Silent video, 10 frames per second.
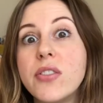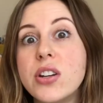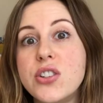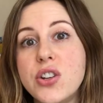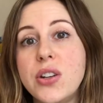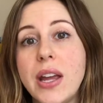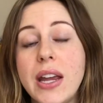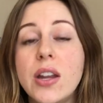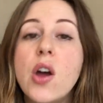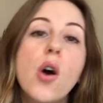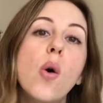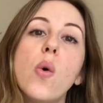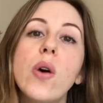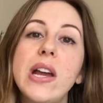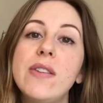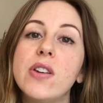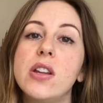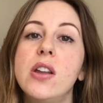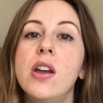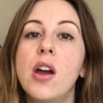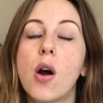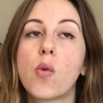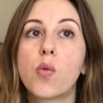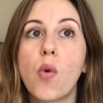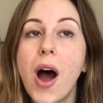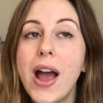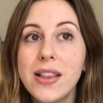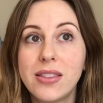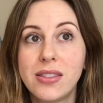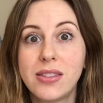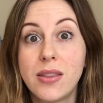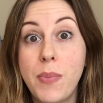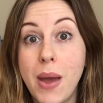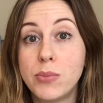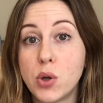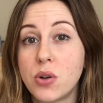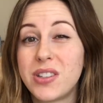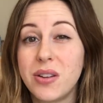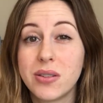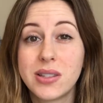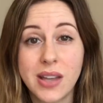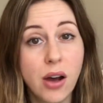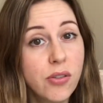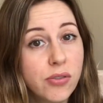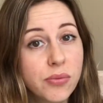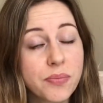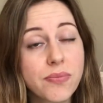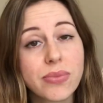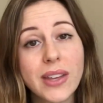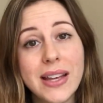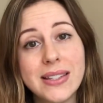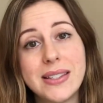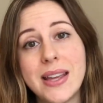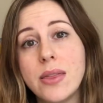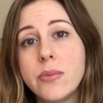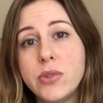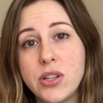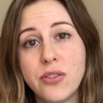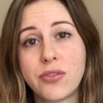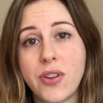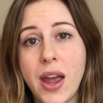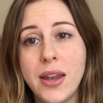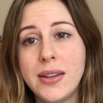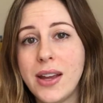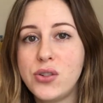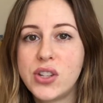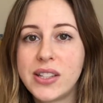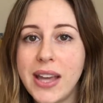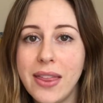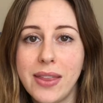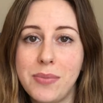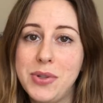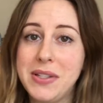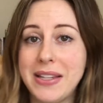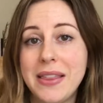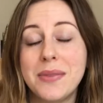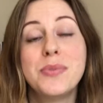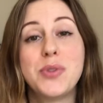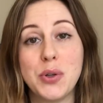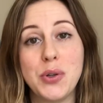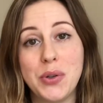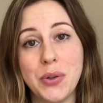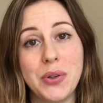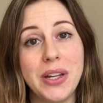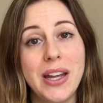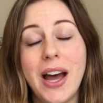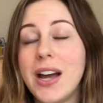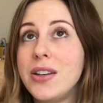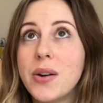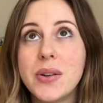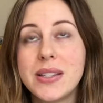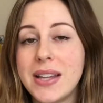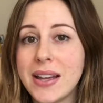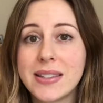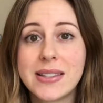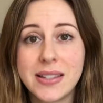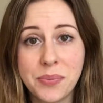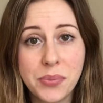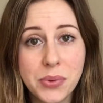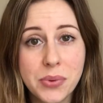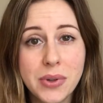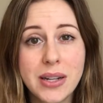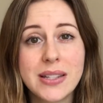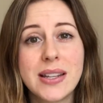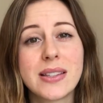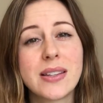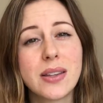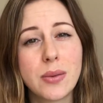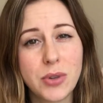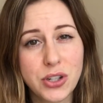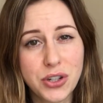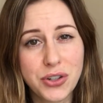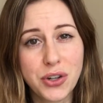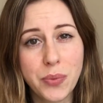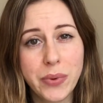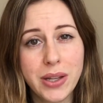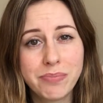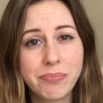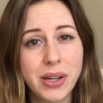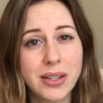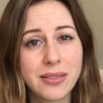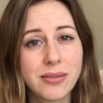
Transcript: it is you need. Or even write the pep talks yourself and send them to your friend and just get them to send them to you. I know it sounds simple and it sounds a little bit stupid, but